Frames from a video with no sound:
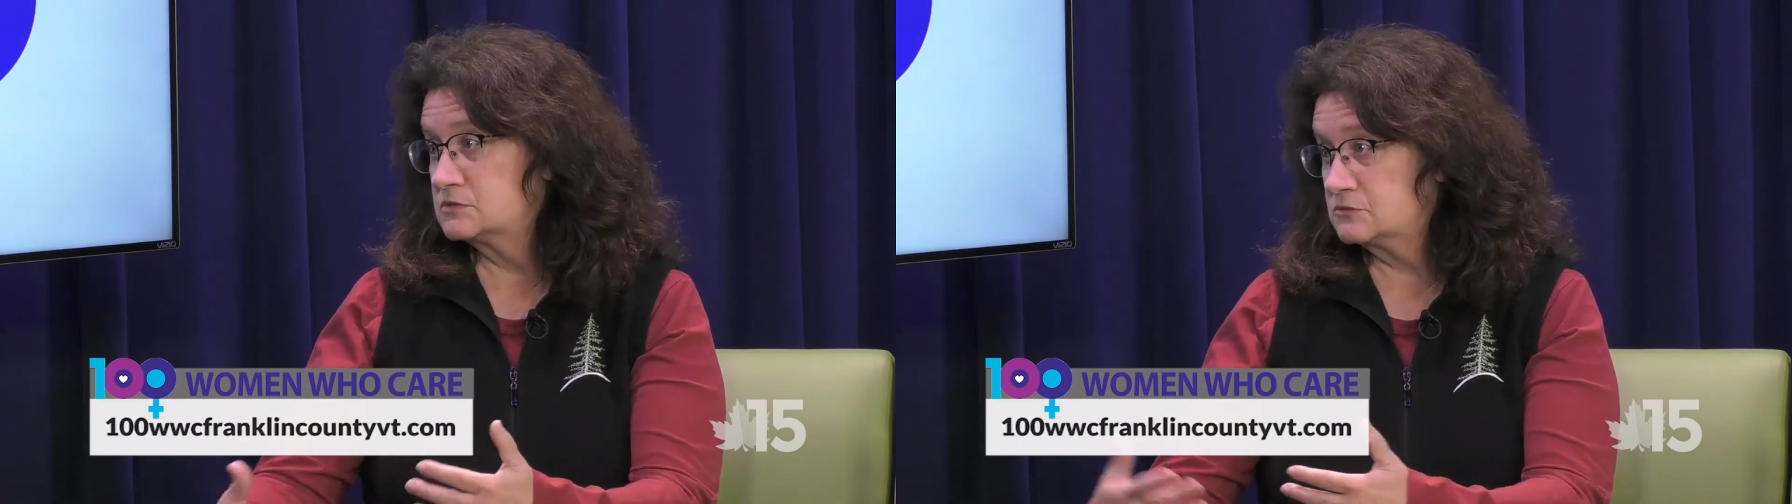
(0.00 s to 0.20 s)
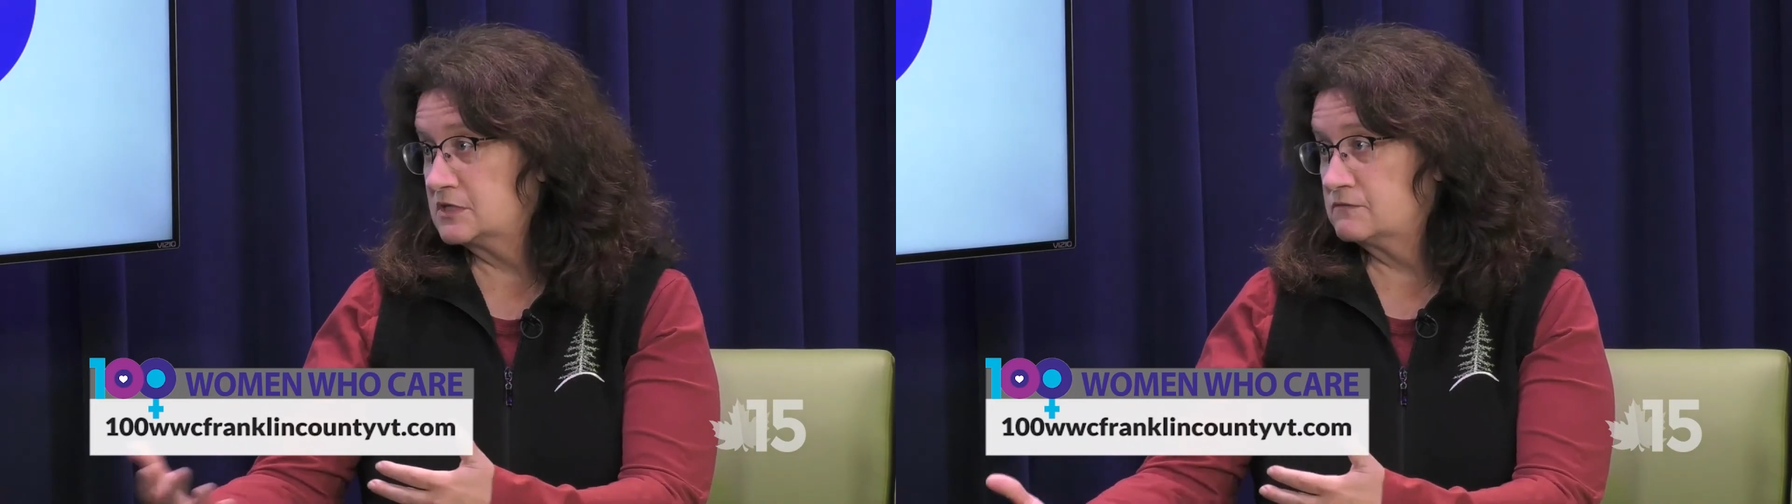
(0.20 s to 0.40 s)

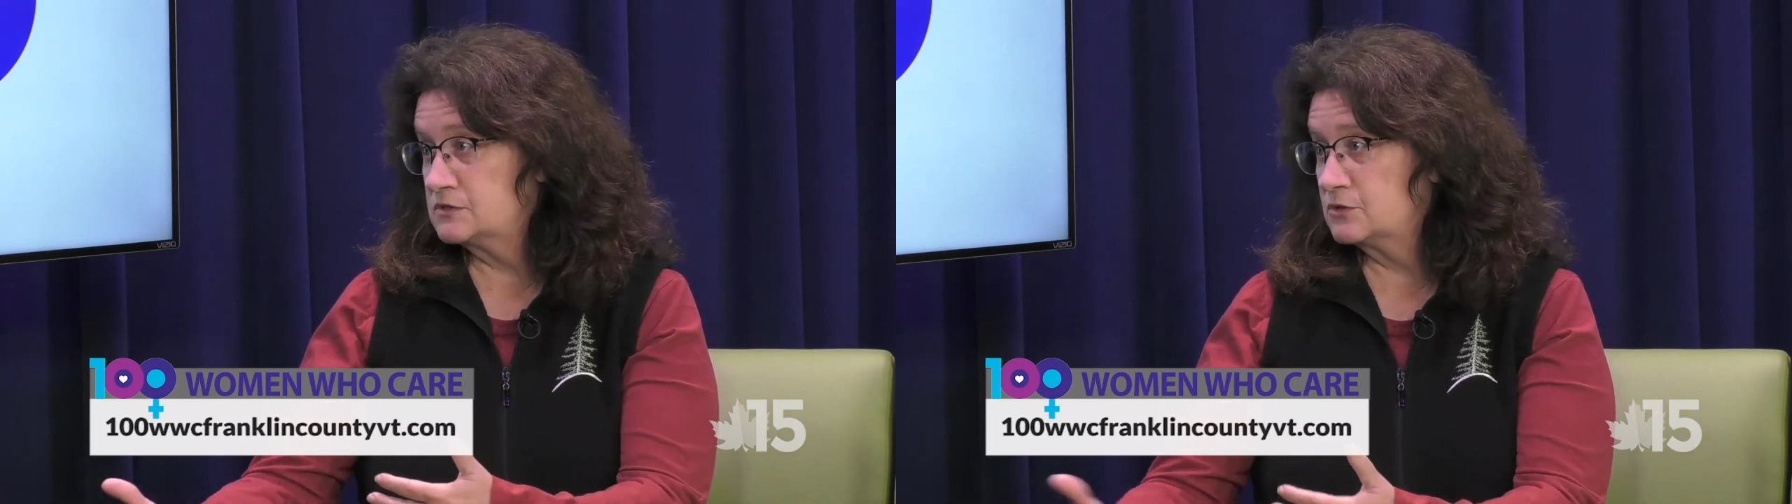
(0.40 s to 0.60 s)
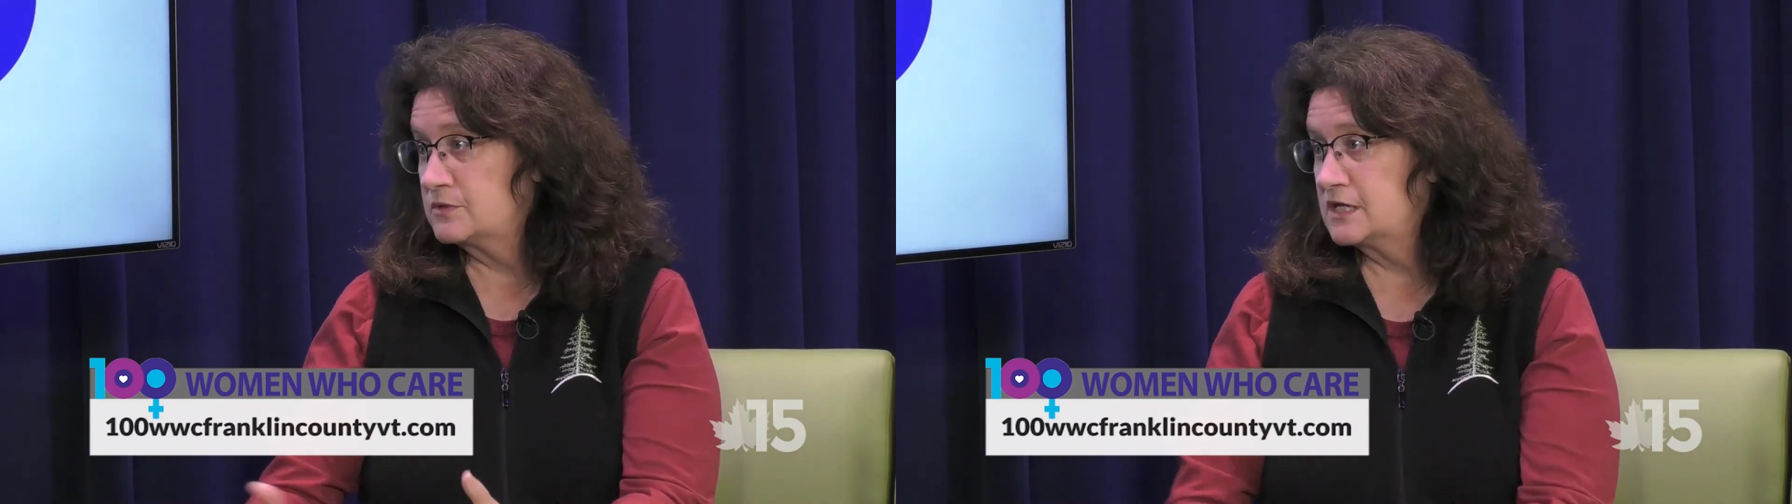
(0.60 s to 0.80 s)
to give a
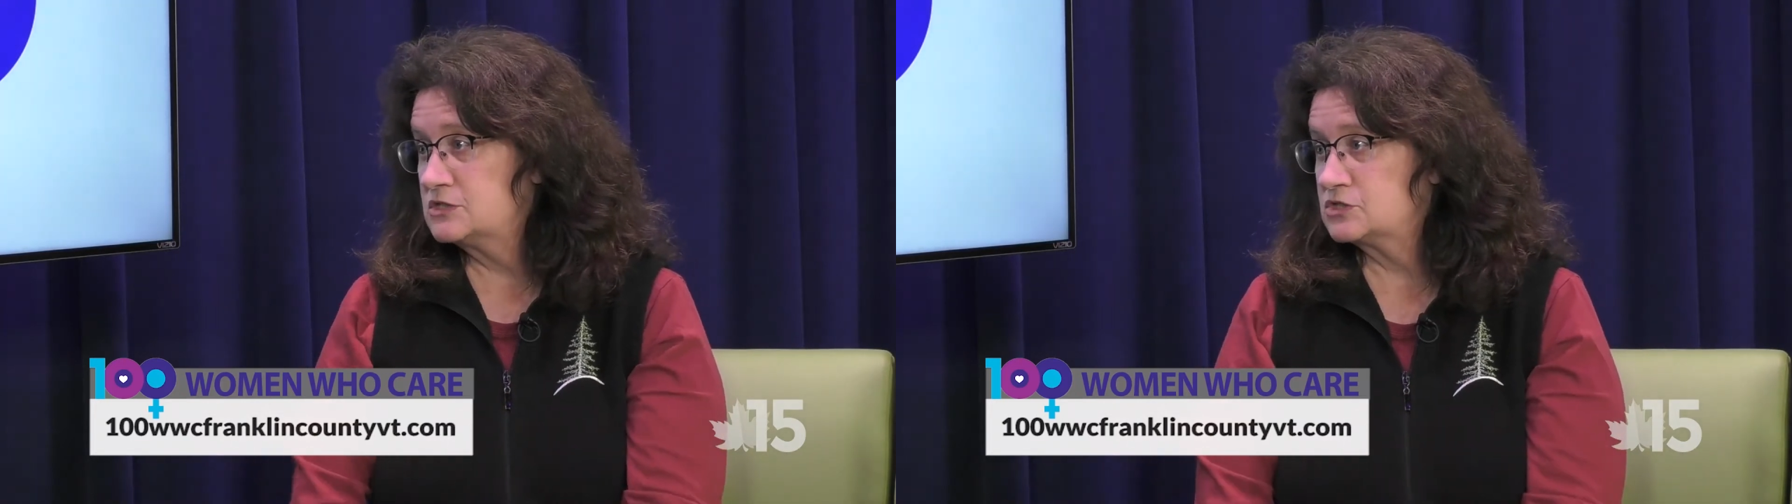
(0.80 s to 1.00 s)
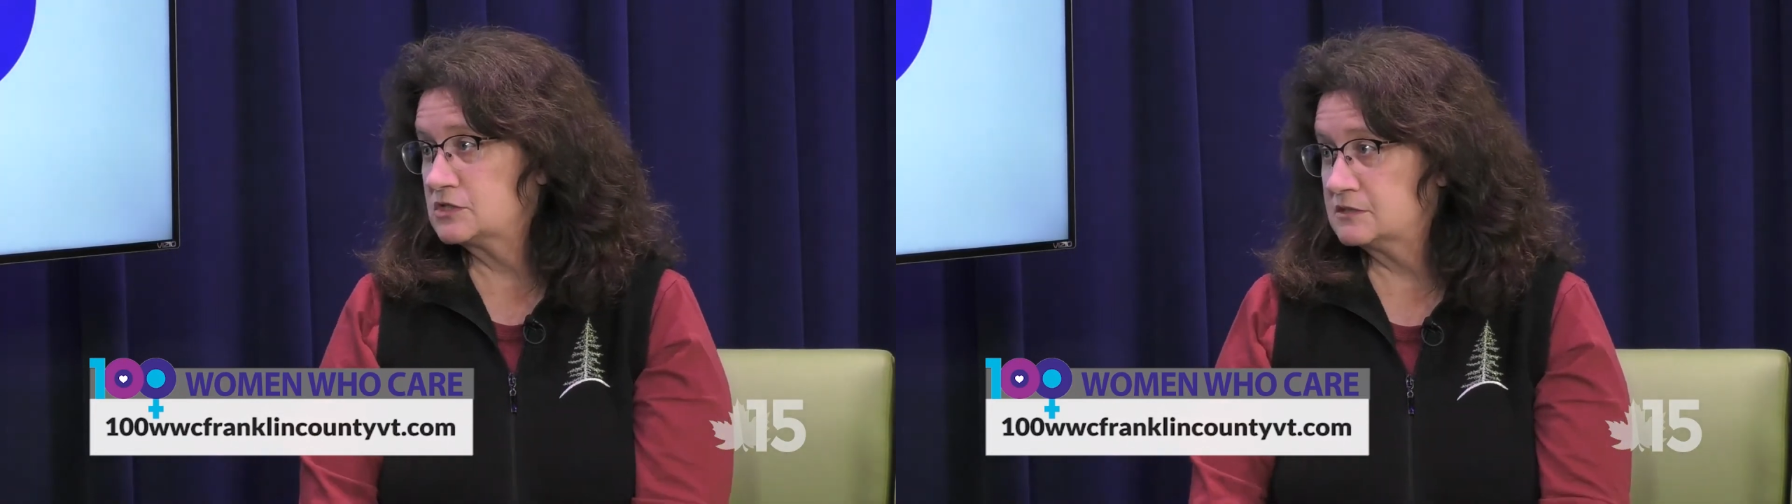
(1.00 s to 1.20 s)

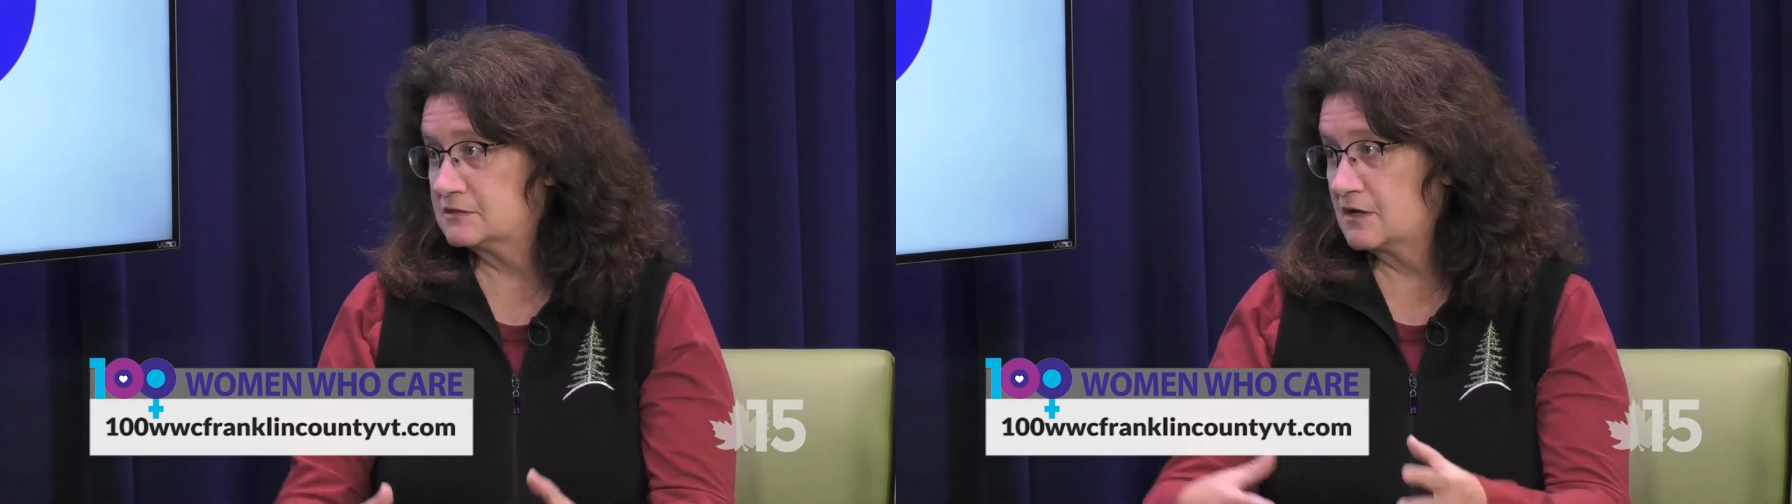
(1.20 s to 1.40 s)
donation